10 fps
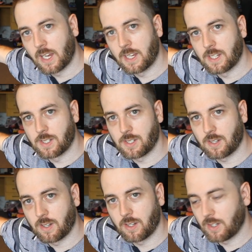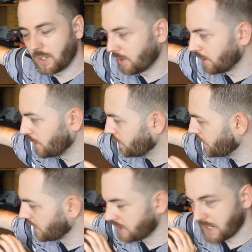Is, you know,
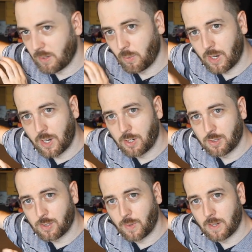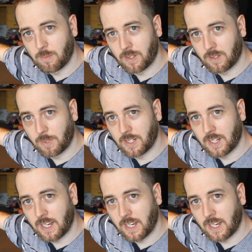using say 120 millimeter